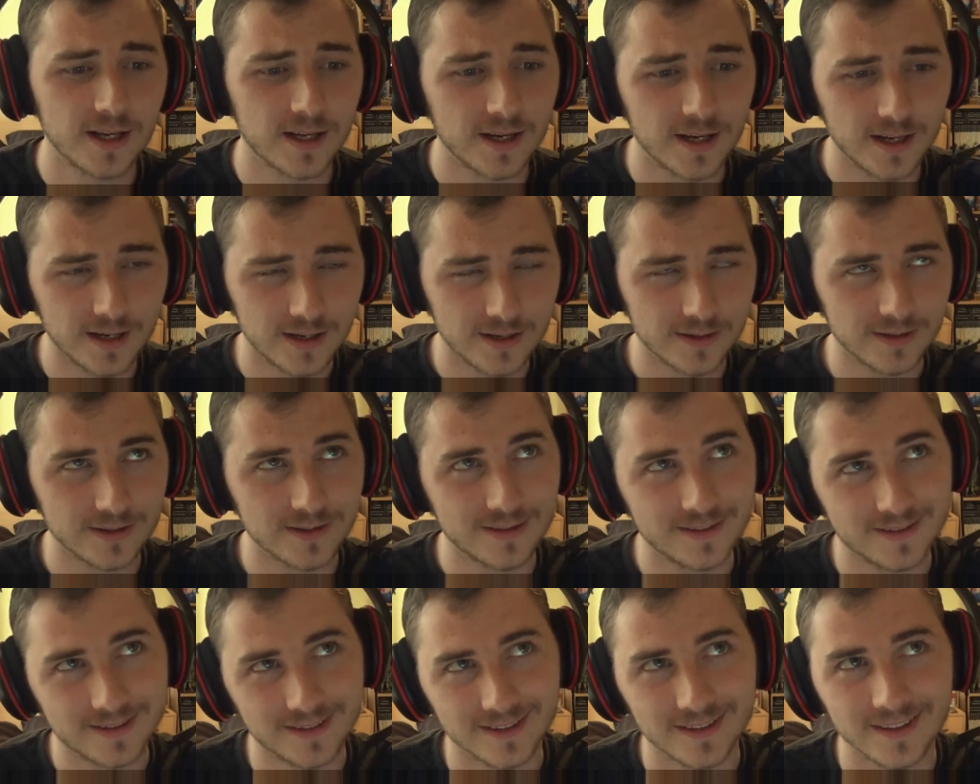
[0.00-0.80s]
Now,
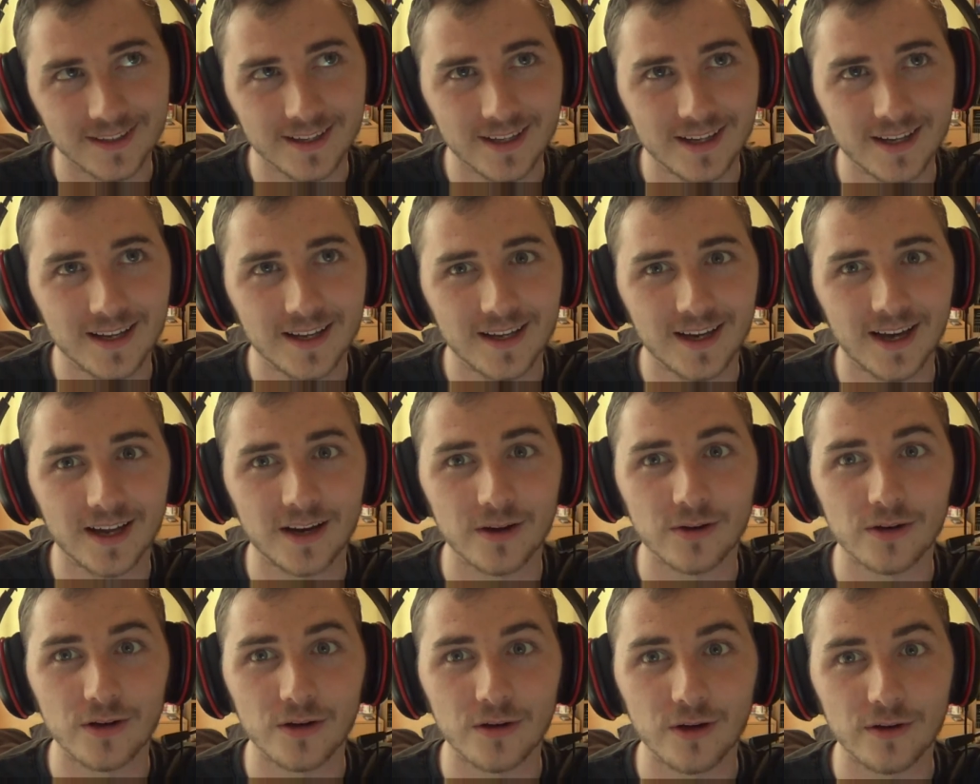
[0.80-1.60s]
I
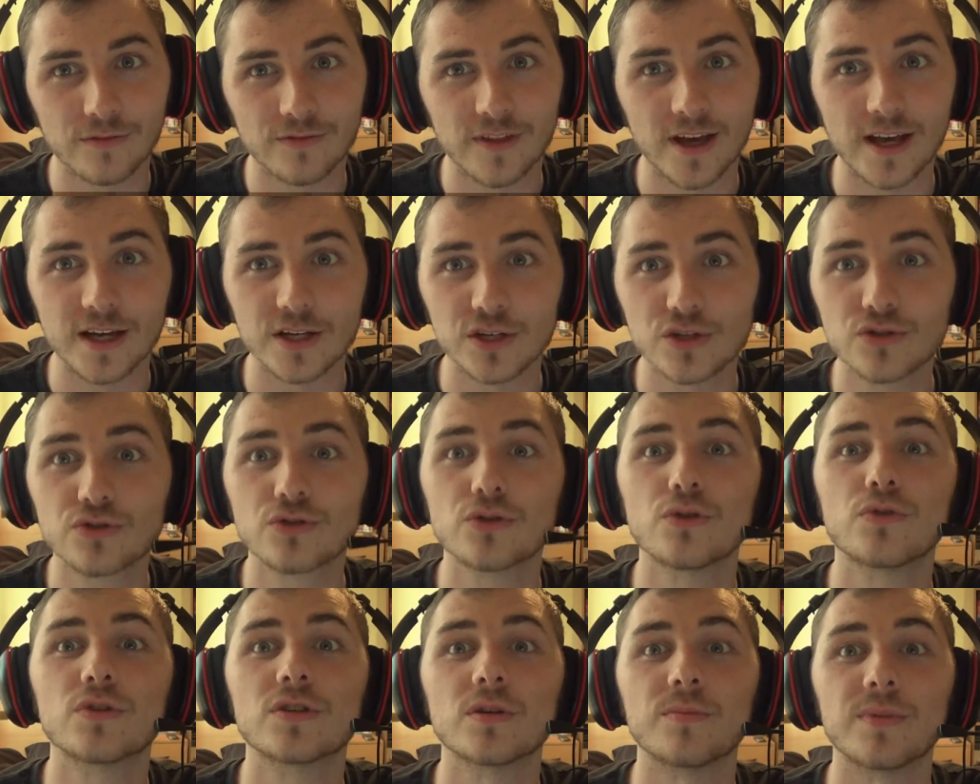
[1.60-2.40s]
don't know if that is
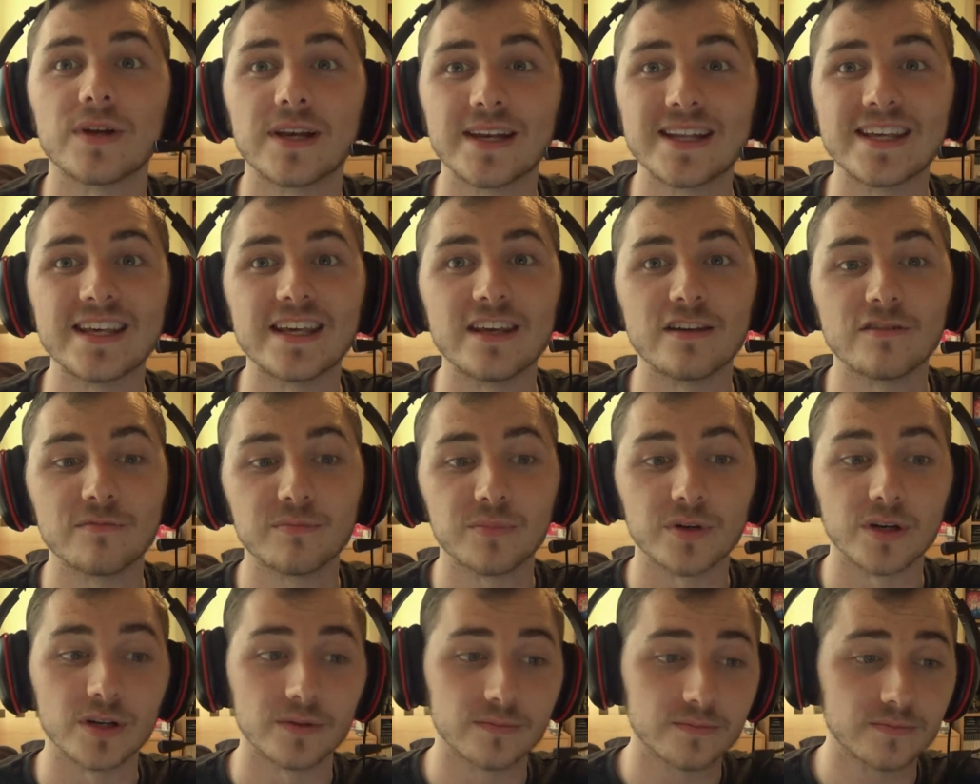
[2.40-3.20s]
true to believe,
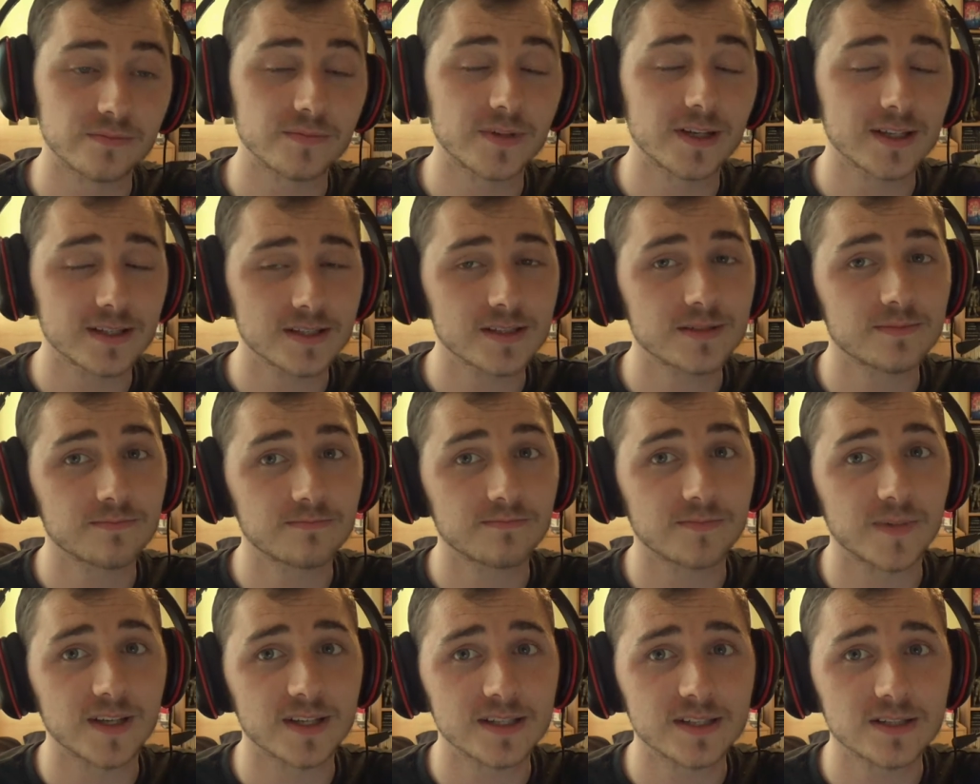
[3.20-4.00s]
but that's
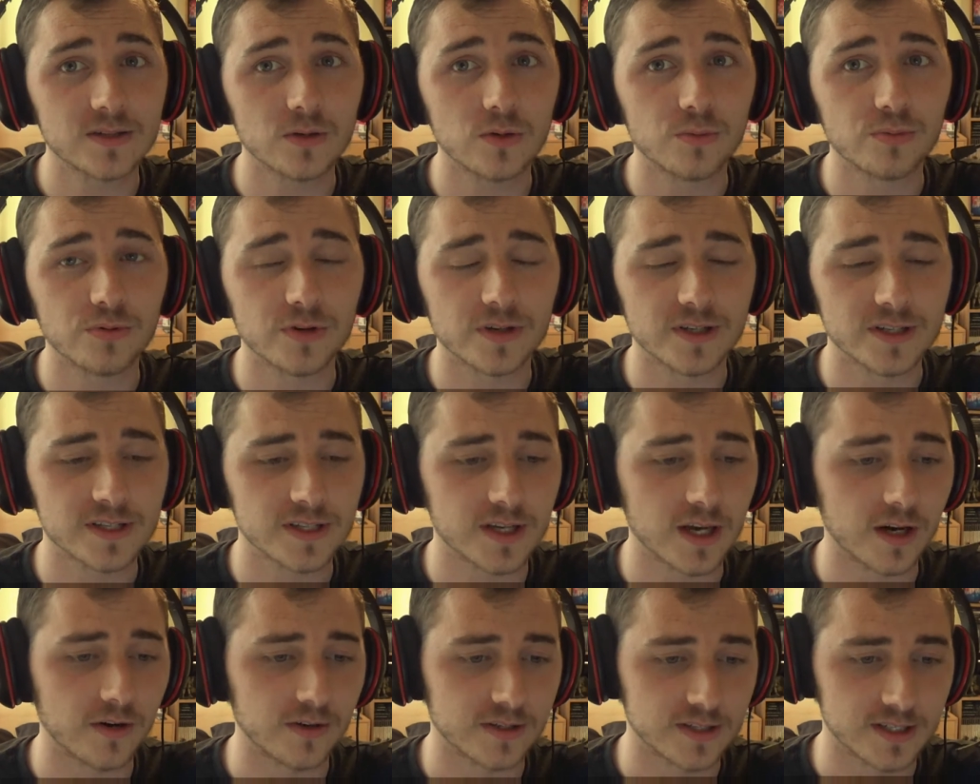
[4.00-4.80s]
still pretty
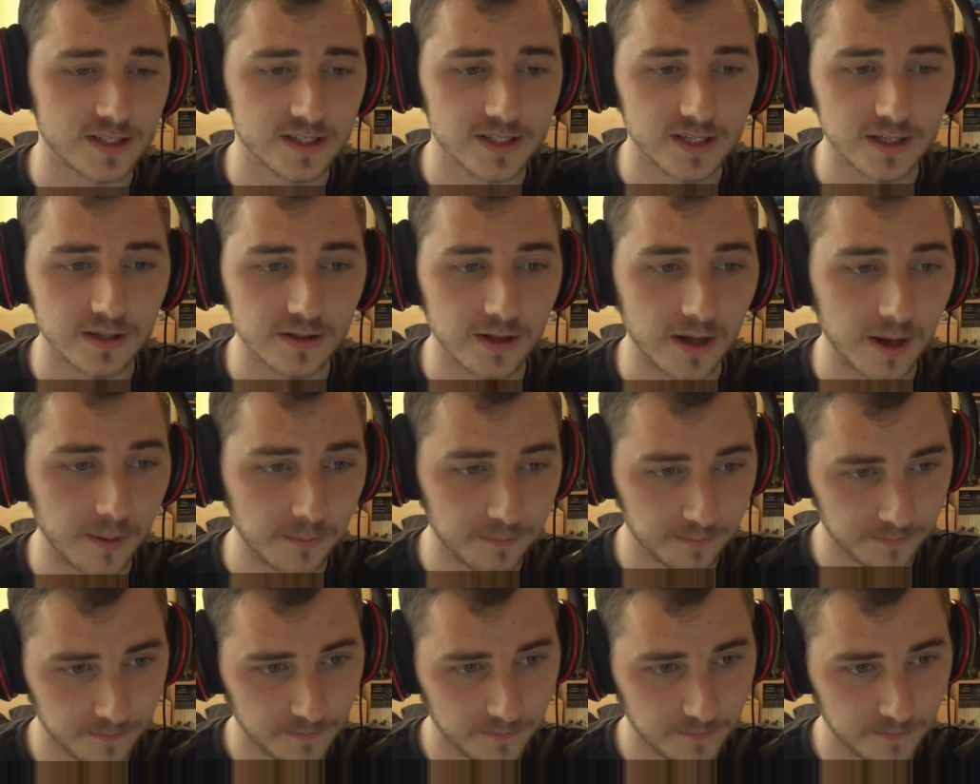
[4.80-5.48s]
scary to see that.